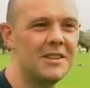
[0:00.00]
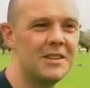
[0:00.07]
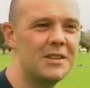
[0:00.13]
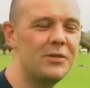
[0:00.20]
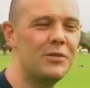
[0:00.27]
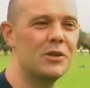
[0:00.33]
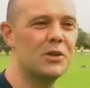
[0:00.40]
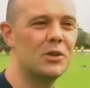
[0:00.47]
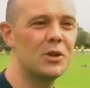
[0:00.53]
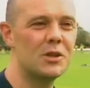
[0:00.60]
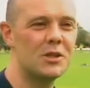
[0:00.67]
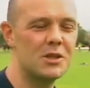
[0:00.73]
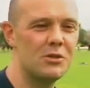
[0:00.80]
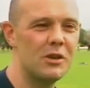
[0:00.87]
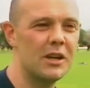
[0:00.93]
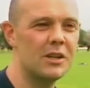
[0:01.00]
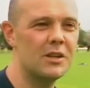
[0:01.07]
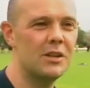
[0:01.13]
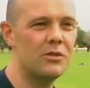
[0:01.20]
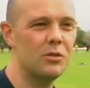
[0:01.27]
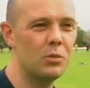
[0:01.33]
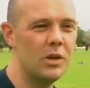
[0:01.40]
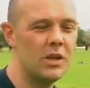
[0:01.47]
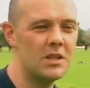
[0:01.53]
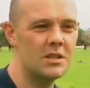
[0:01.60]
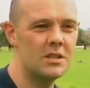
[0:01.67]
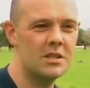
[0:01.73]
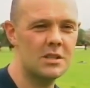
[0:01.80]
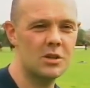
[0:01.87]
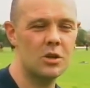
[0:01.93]
Different cultures react in different ways,
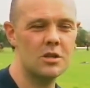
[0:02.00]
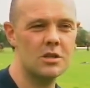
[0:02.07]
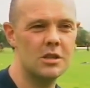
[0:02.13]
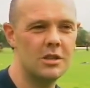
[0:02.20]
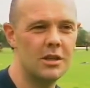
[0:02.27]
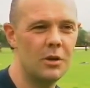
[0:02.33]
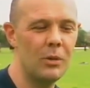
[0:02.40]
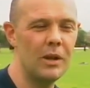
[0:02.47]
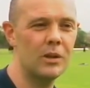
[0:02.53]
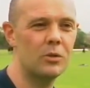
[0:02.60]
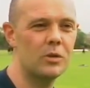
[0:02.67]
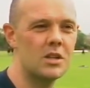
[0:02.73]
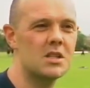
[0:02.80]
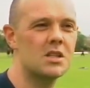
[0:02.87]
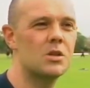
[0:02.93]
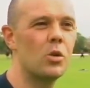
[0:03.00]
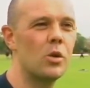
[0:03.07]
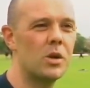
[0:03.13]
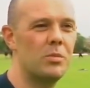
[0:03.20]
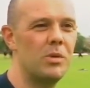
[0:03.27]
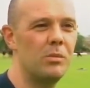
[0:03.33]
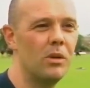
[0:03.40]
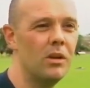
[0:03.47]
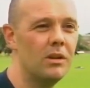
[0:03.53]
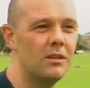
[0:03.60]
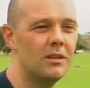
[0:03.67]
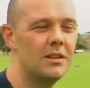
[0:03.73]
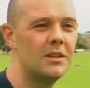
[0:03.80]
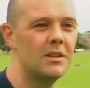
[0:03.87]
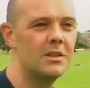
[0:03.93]
and Scots are well known as stoic people.
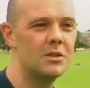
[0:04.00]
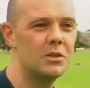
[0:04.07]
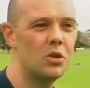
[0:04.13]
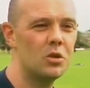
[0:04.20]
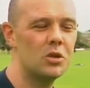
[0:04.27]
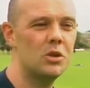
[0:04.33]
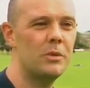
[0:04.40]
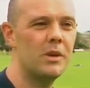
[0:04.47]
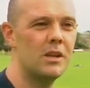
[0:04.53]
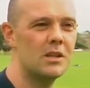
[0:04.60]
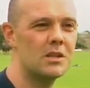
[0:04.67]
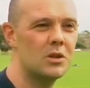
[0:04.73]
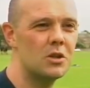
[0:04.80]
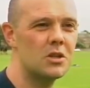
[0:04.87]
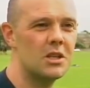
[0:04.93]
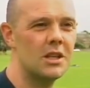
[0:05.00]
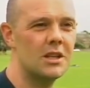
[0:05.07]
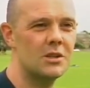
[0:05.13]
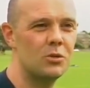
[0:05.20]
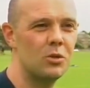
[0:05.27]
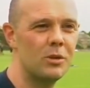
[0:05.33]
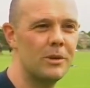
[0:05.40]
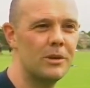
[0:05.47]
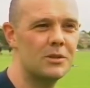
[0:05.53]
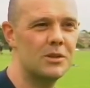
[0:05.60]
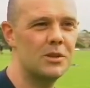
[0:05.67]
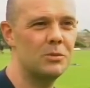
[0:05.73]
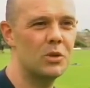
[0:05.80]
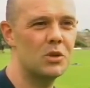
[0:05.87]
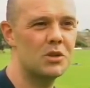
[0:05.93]
Not too many of the Scots lads roll about
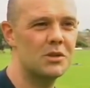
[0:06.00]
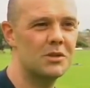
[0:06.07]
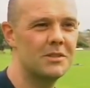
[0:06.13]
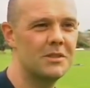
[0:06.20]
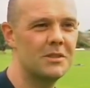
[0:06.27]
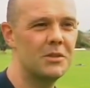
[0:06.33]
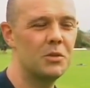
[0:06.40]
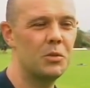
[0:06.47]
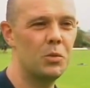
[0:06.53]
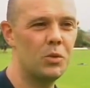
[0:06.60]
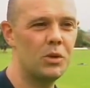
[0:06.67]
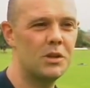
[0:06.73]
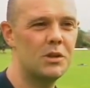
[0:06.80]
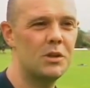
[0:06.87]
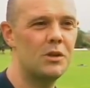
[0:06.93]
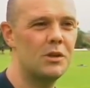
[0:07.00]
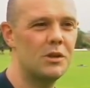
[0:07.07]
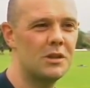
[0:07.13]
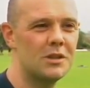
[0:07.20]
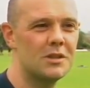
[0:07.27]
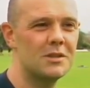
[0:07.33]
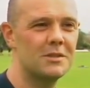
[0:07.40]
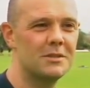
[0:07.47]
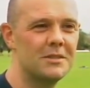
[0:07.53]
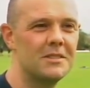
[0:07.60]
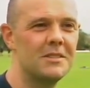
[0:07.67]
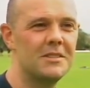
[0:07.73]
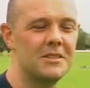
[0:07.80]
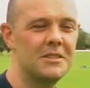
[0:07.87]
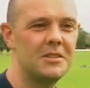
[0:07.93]
too much. One or two of the others
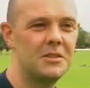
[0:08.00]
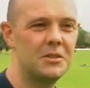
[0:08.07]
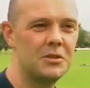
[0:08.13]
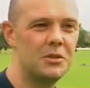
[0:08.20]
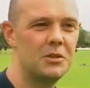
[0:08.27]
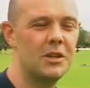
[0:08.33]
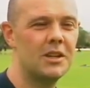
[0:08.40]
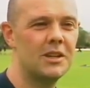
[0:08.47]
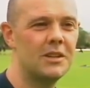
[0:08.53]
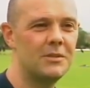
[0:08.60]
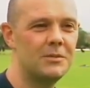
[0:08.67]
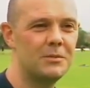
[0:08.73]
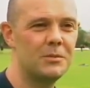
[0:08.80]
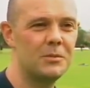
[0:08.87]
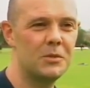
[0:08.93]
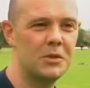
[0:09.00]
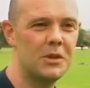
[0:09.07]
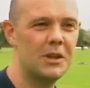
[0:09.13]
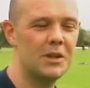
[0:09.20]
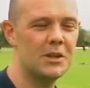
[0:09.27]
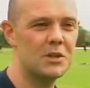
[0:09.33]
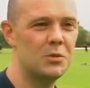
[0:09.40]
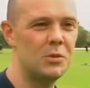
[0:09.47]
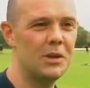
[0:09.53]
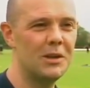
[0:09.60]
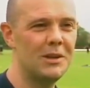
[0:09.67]
do like a like a squeal.